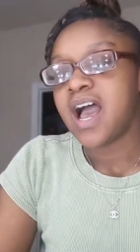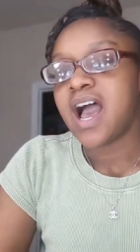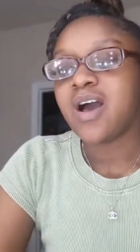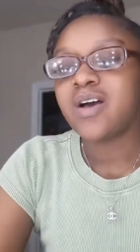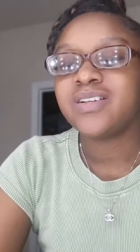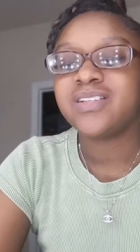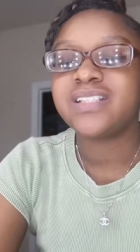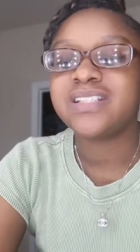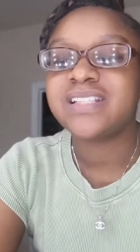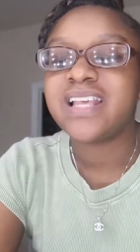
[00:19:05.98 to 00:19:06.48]

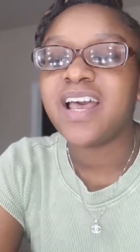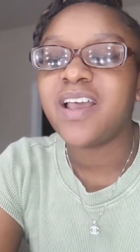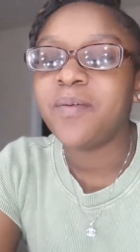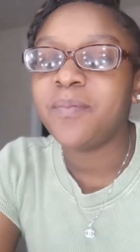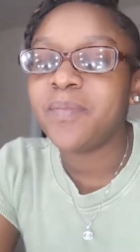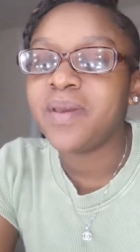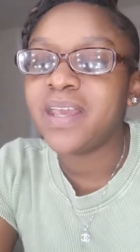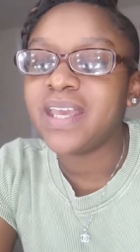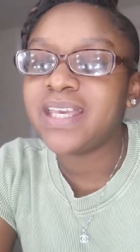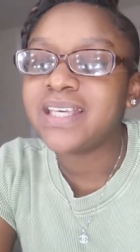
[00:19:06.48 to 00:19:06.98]
I was just like,
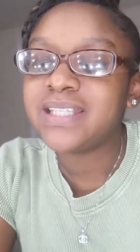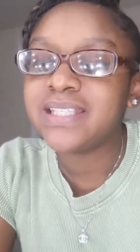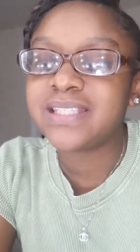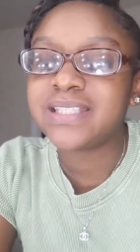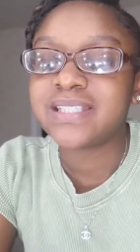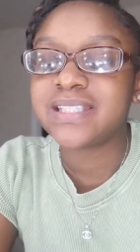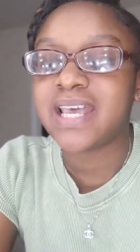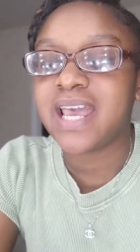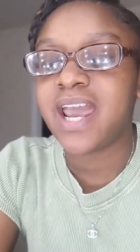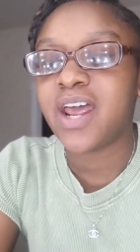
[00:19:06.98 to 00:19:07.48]
man, it's
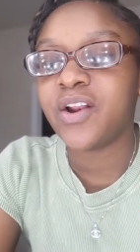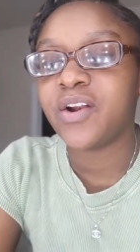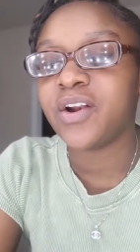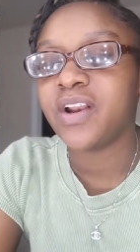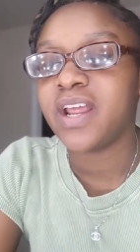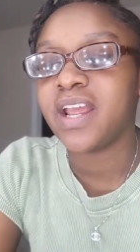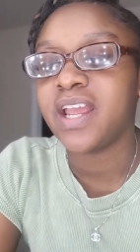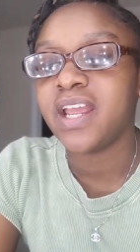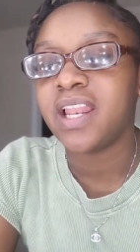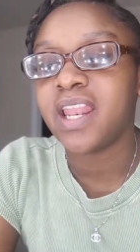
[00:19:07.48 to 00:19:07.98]

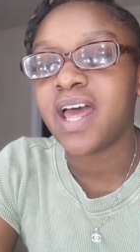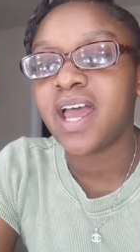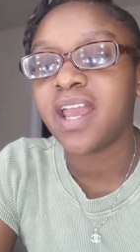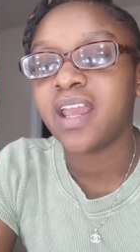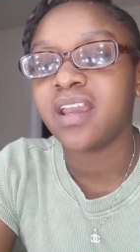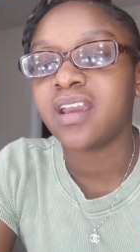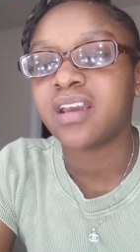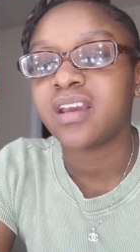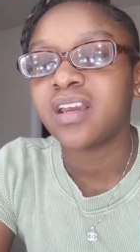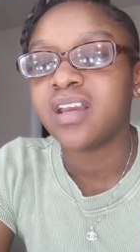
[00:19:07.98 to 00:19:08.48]
Saturday,
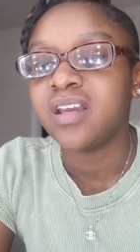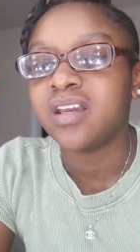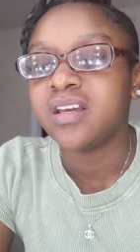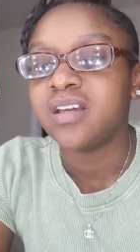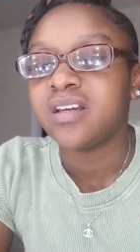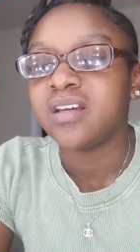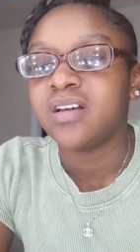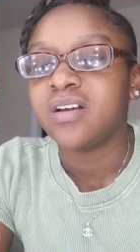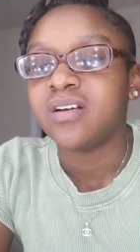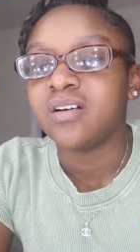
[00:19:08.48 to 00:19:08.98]
like
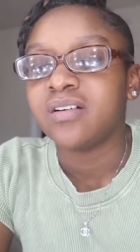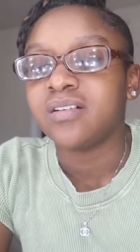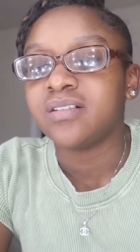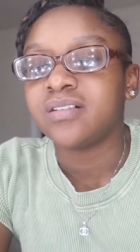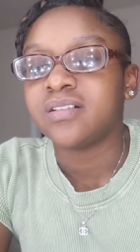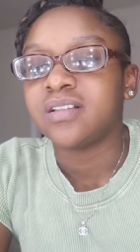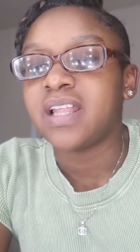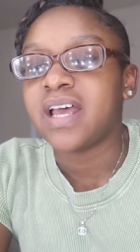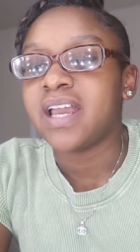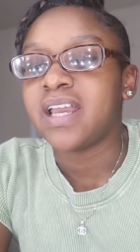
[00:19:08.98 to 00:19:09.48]

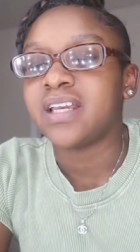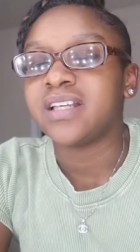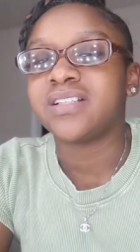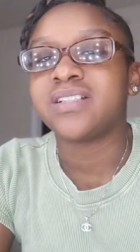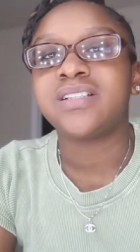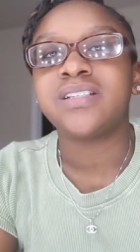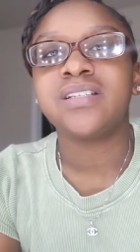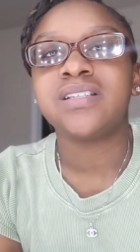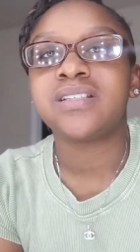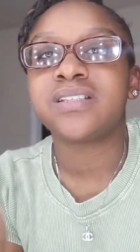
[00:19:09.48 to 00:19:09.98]
like
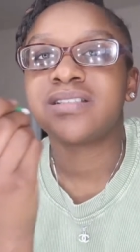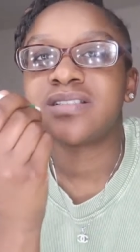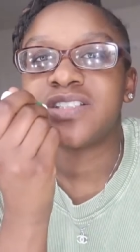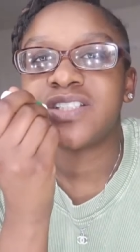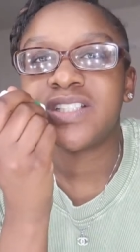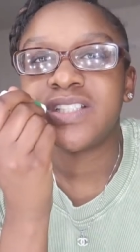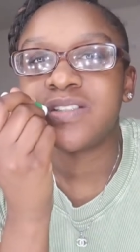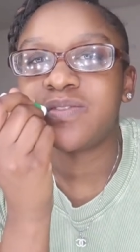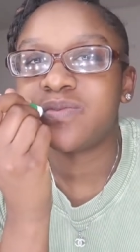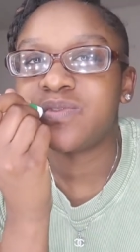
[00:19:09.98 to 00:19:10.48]
just
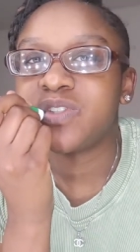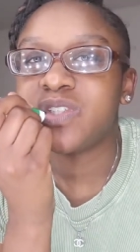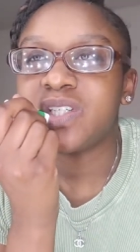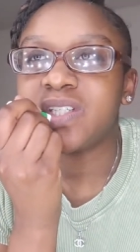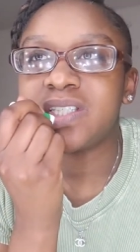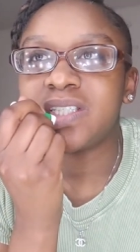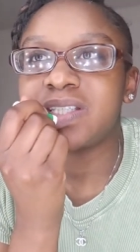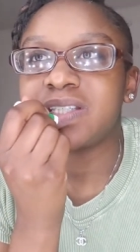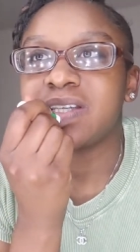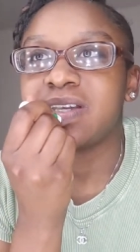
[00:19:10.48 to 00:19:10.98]
just
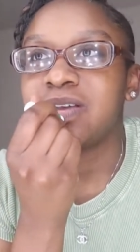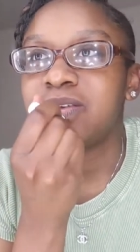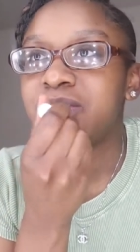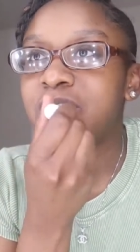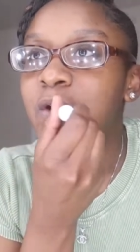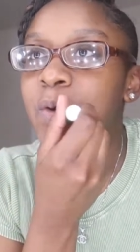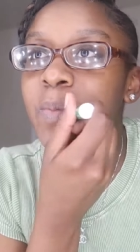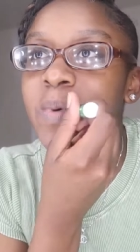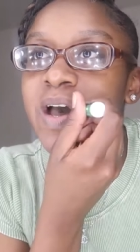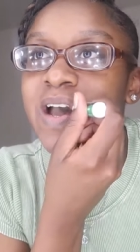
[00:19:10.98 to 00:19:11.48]
just if
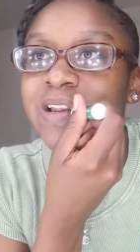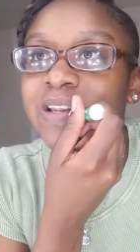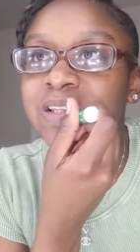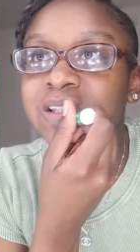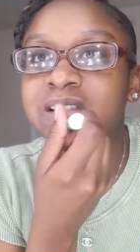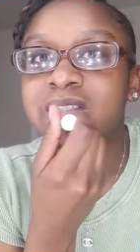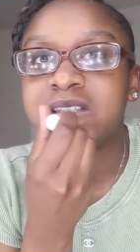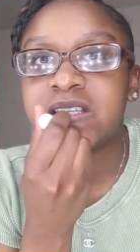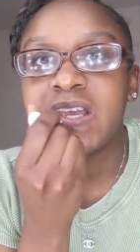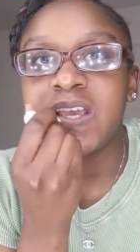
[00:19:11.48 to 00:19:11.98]
your body's
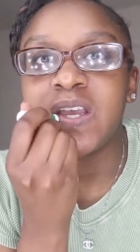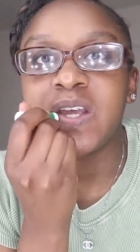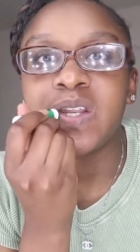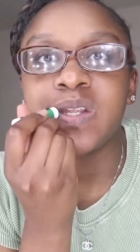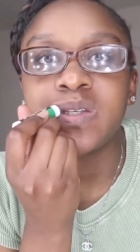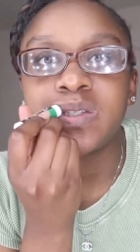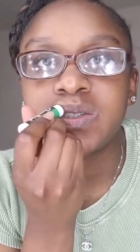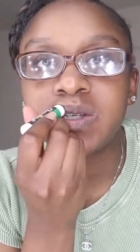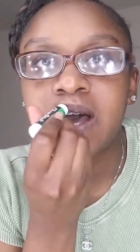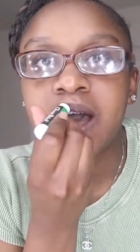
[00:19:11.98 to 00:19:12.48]
saying
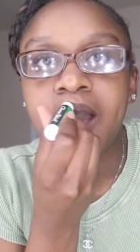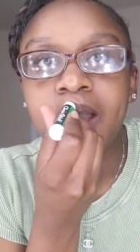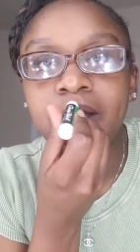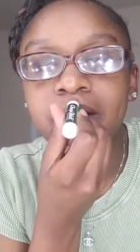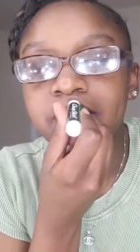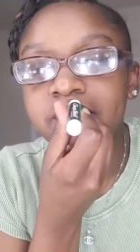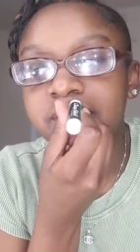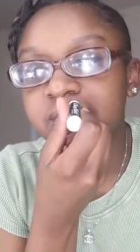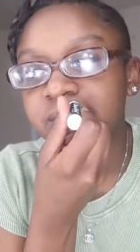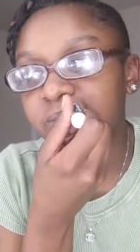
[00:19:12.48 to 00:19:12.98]
it's
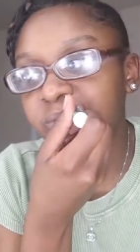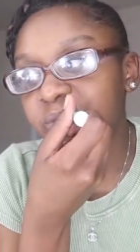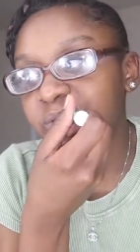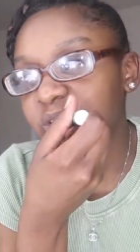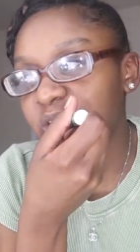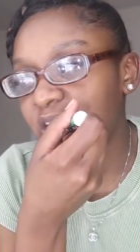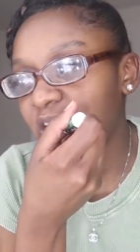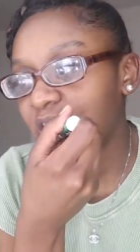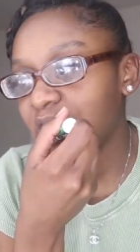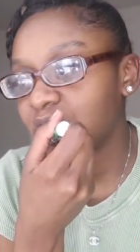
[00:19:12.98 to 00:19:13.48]
tired, just
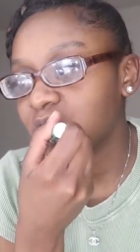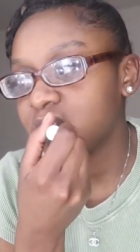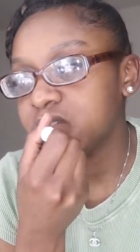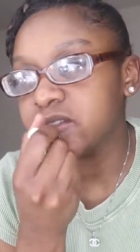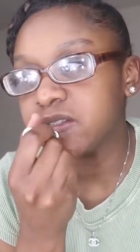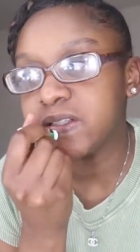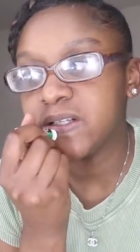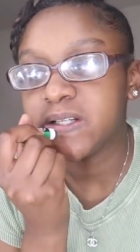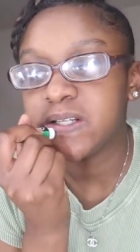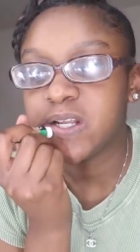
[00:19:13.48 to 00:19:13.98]
relax.
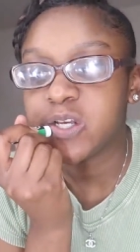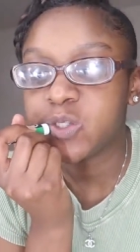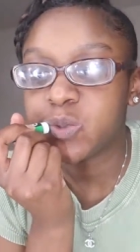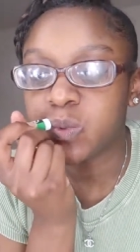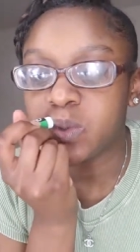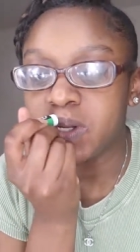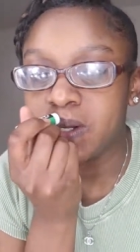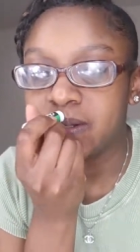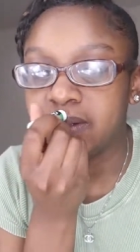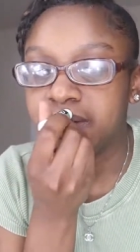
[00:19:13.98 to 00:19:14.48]
So then that's
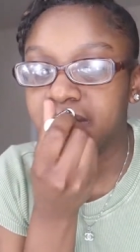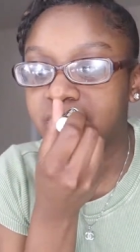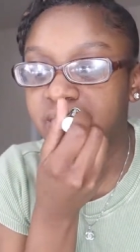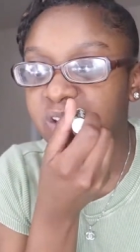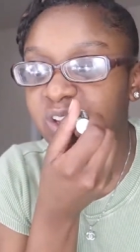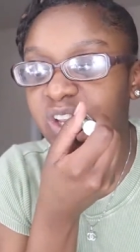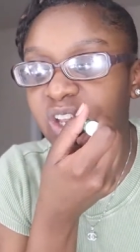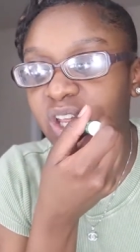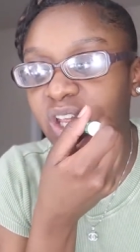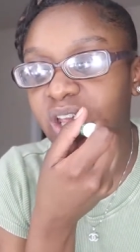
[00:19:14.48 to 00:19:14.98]
what I
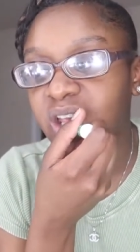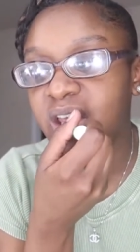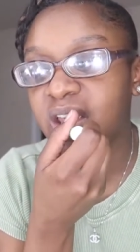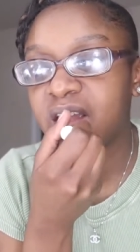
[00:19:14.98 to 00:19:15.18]
did.